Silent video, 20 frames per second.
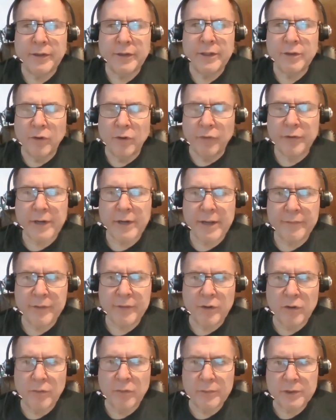they know they're
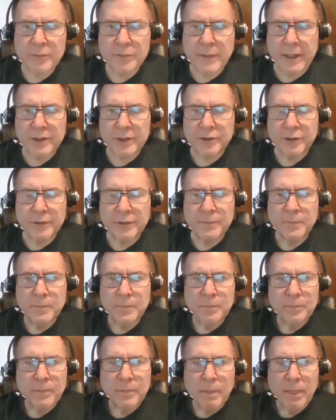having a home inspection
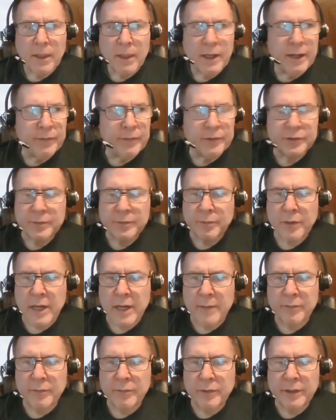and there's a
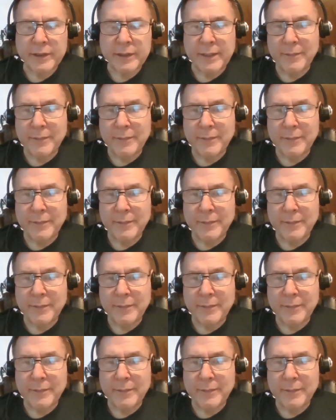problem with it.